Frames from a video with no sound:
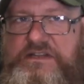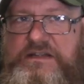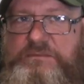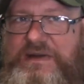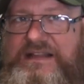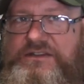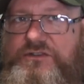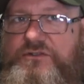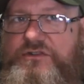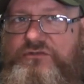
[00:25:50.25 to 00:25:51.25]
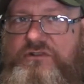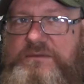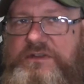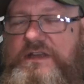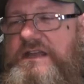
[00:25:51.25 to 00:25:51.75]
bland and
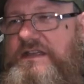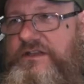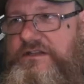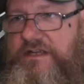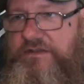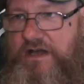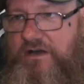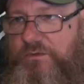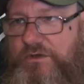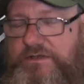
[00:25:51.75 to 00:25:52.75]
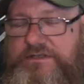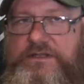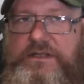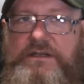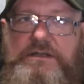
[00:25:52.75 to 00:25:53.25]
nondescript. Then you get the whole lot
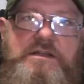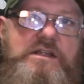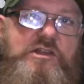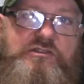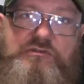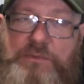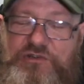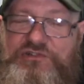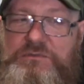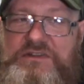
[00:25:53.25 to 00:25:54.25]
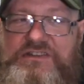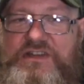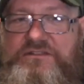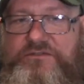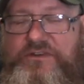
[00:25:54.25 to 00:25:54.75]
in there, especially with these
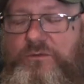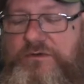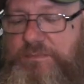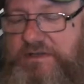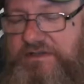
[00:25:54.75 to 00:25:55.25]
unfiltered